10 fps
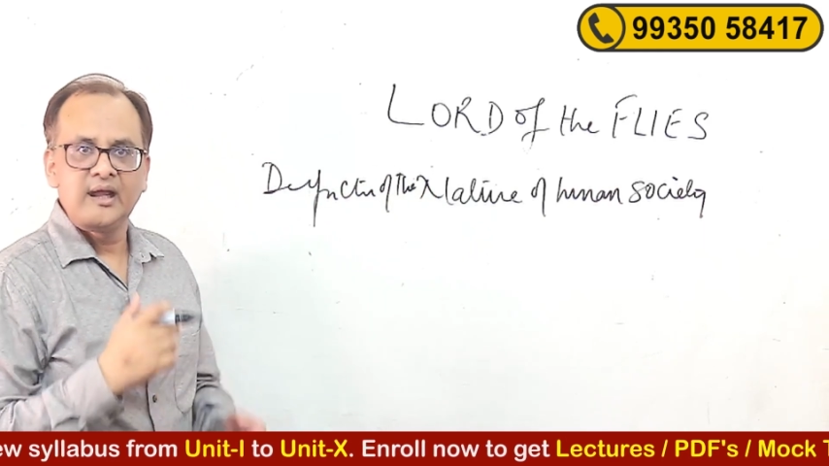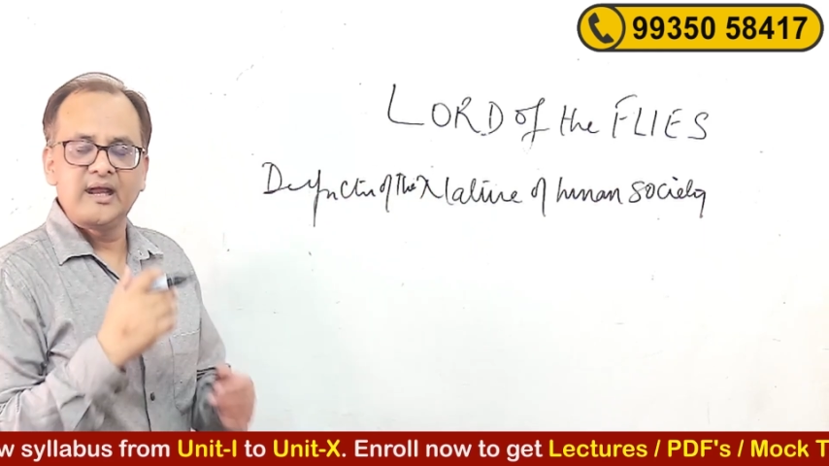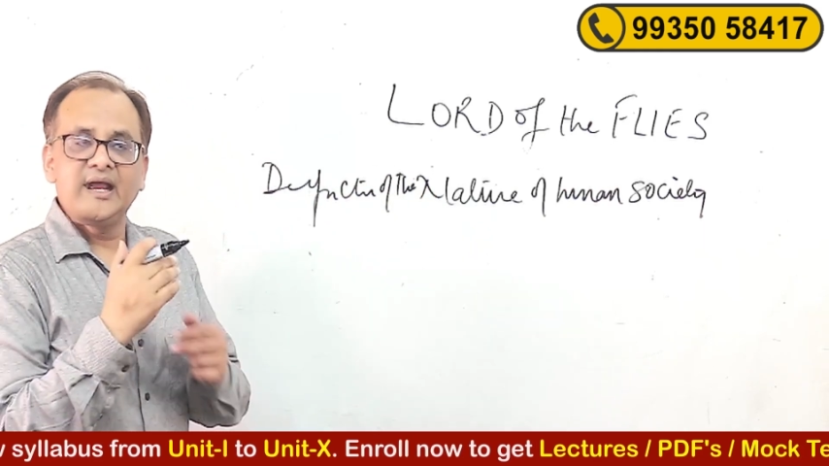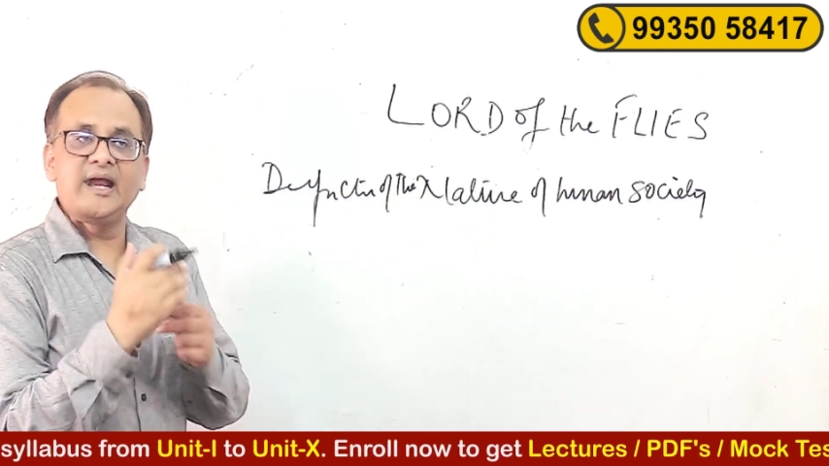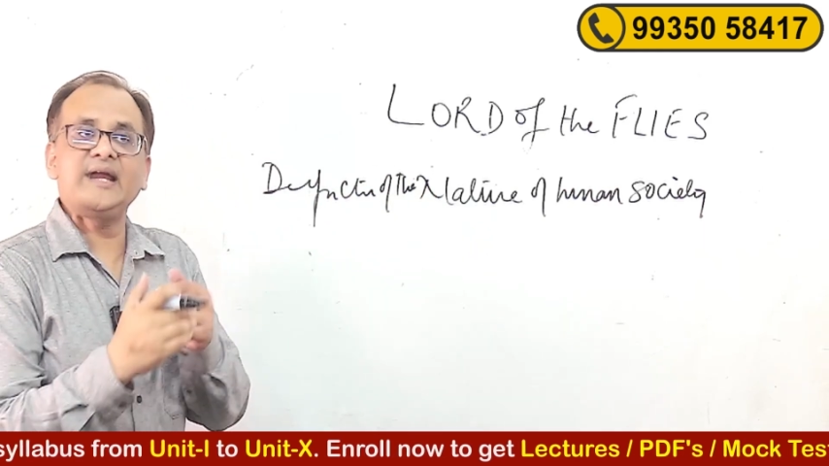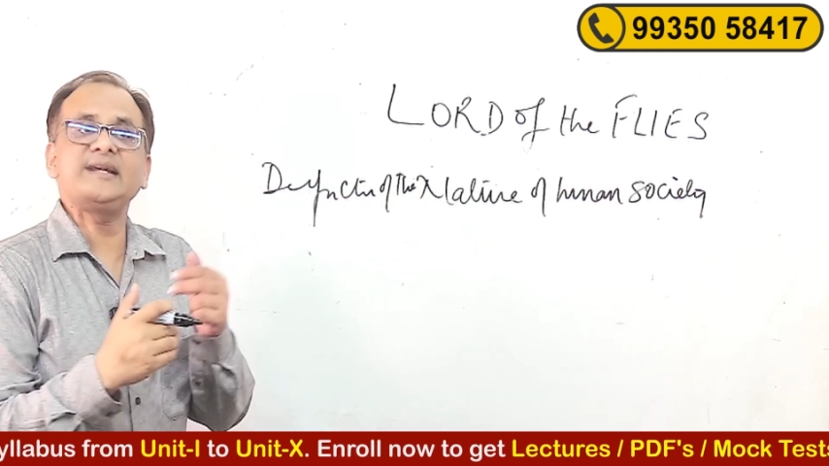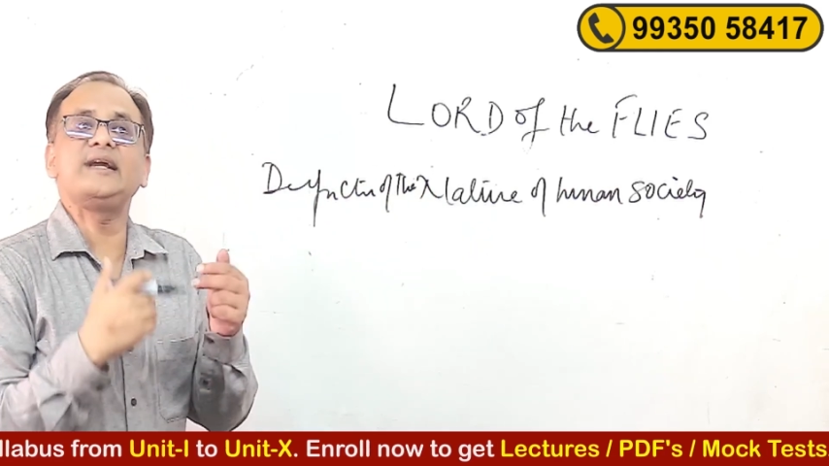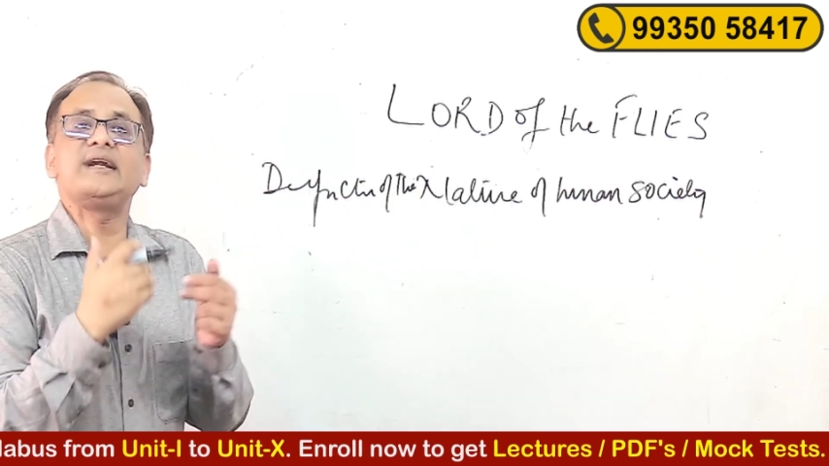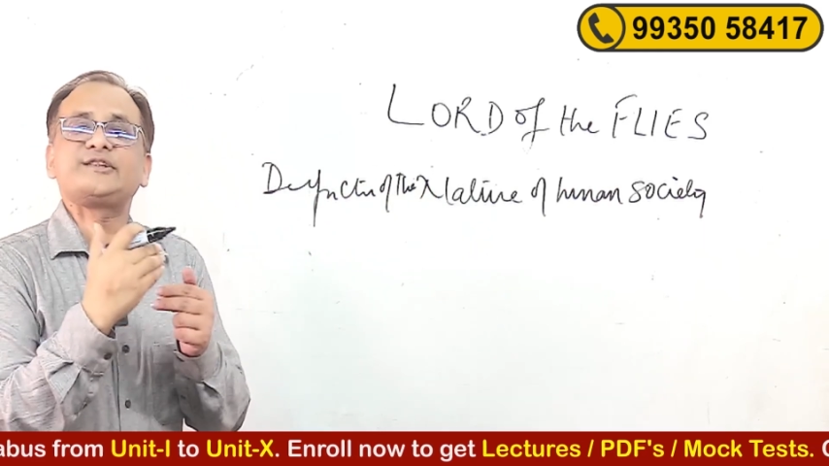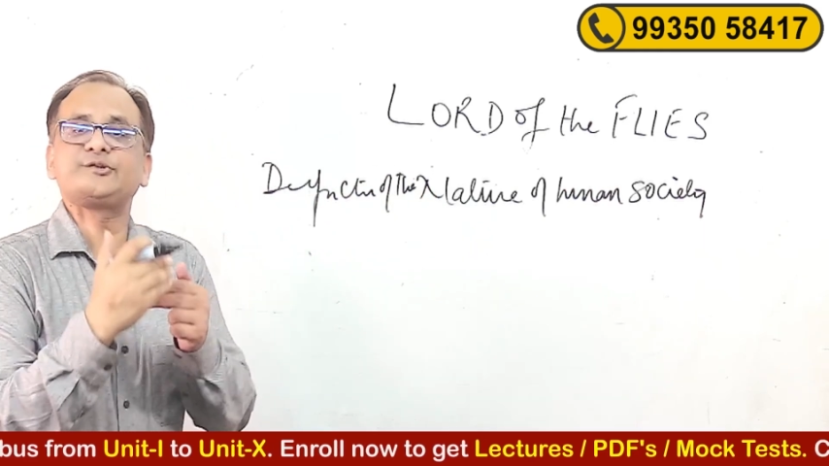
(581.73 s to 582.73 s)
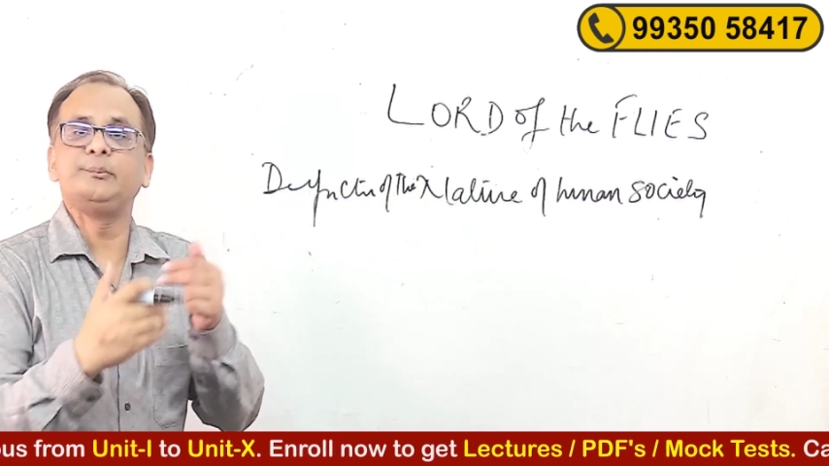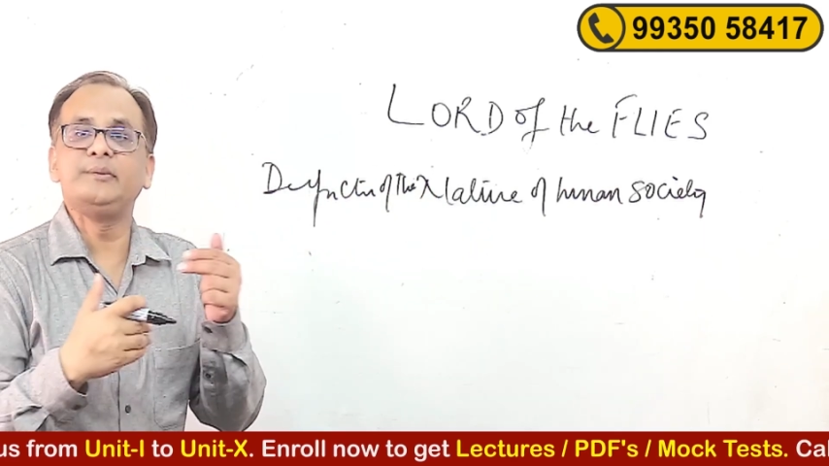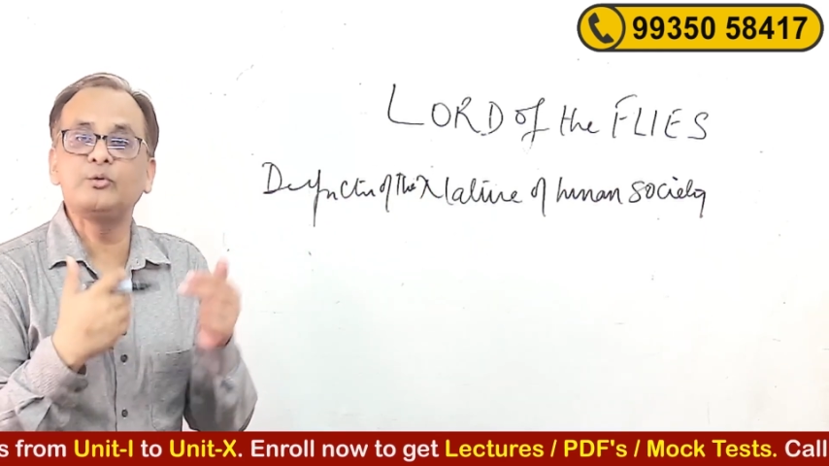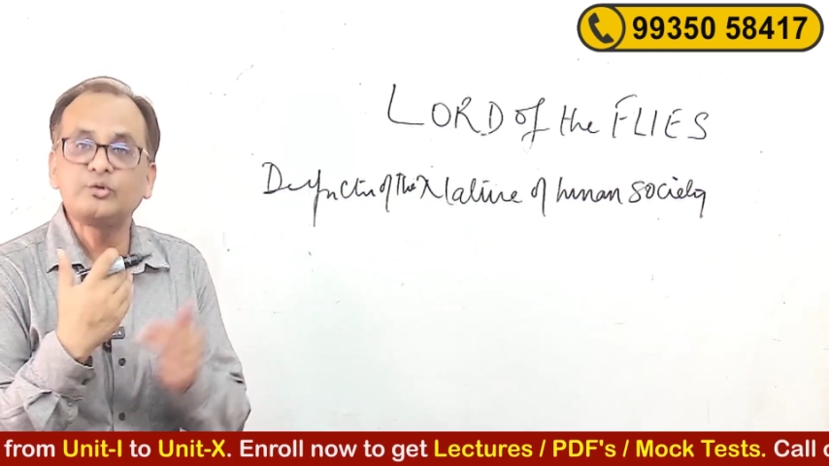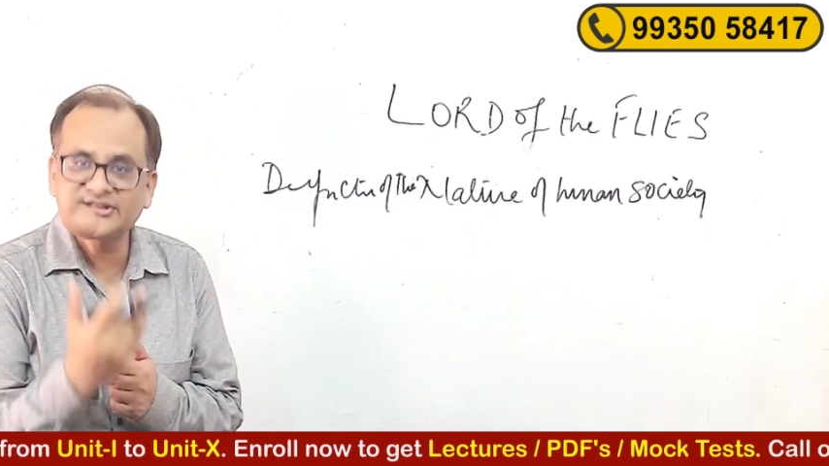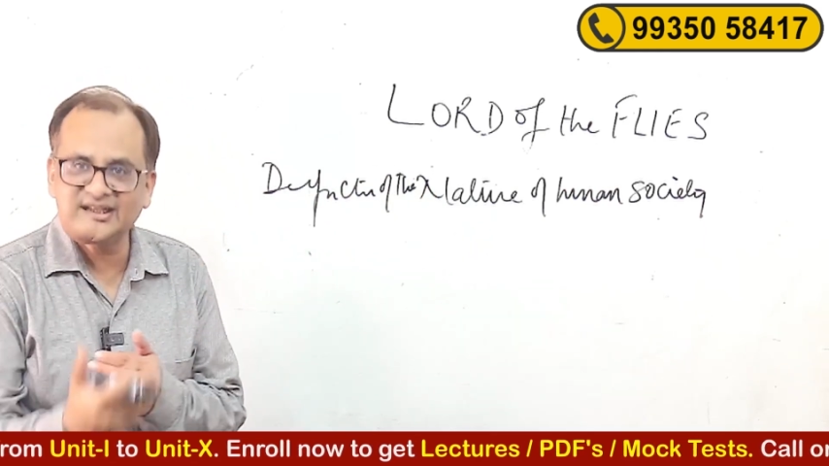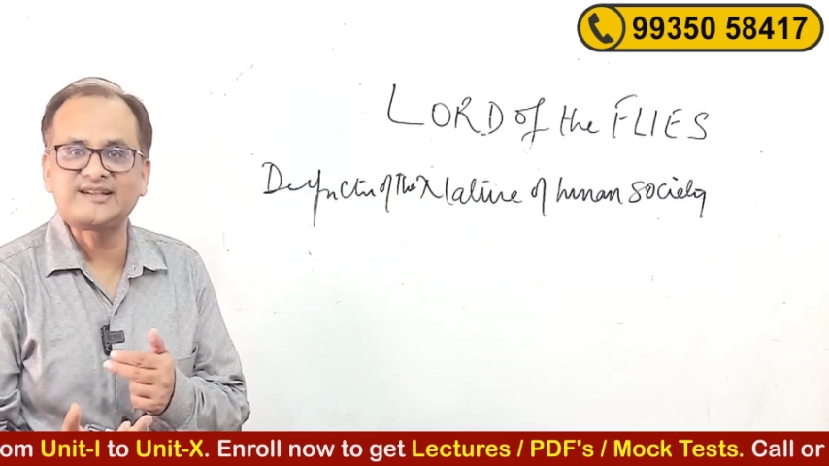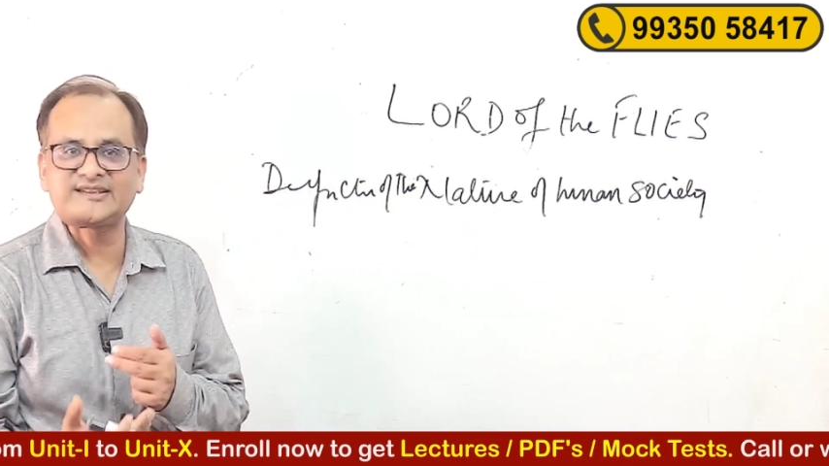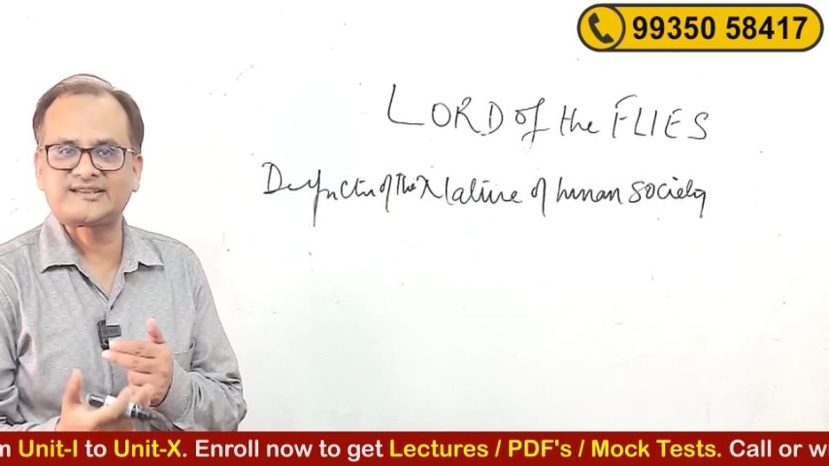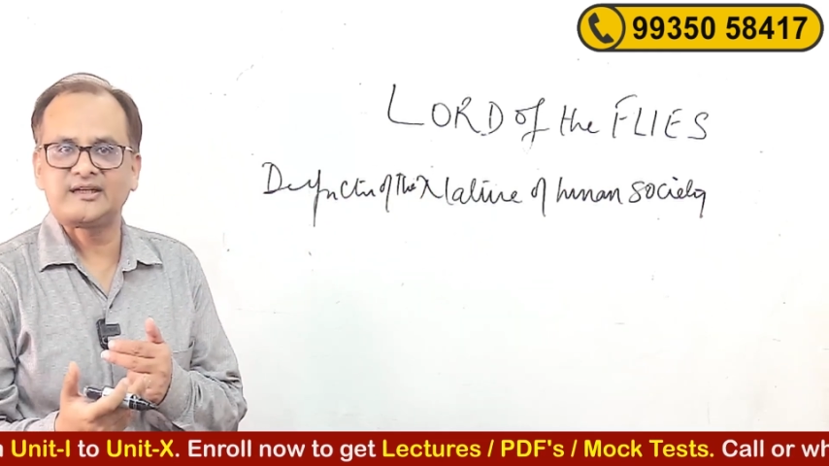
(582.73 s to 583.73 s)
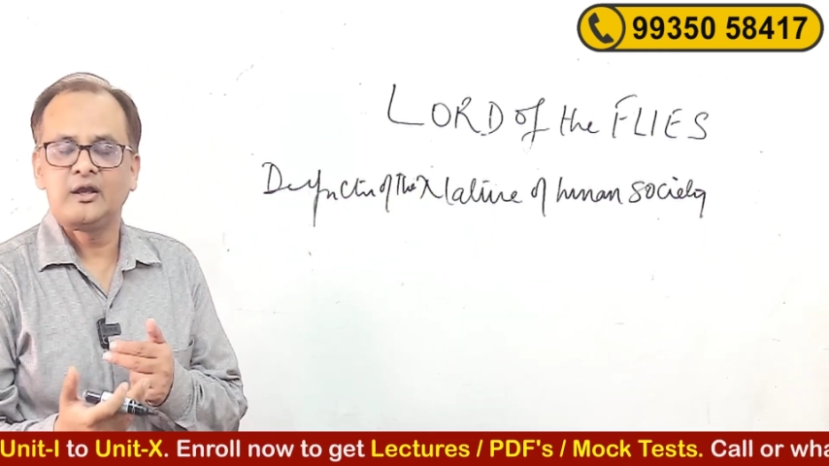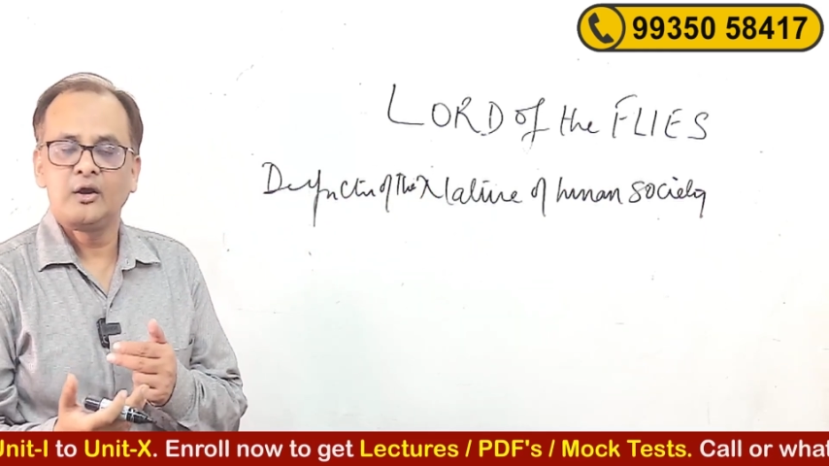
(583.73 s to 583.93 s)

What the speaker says: and its musings